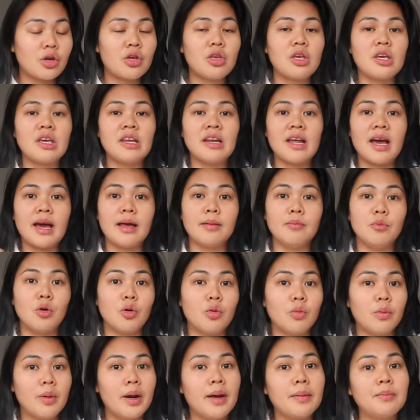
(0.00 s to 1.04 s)
You can add
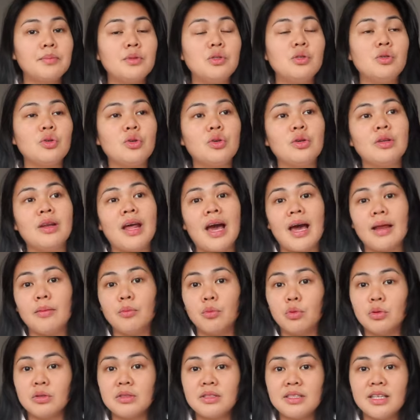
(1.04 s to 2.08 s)
more reps, you can add
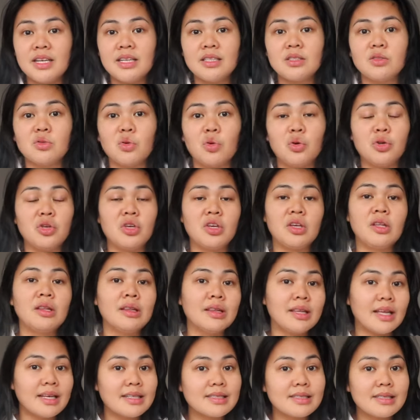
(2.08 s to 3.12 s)
more sets, or you
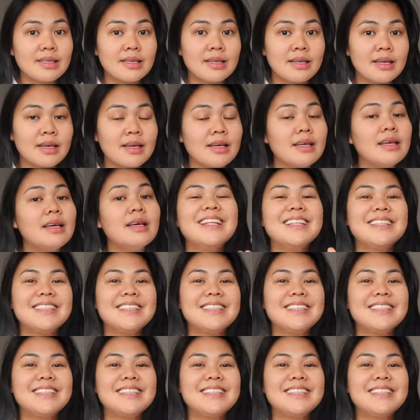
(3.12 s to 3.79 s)
can lessen it,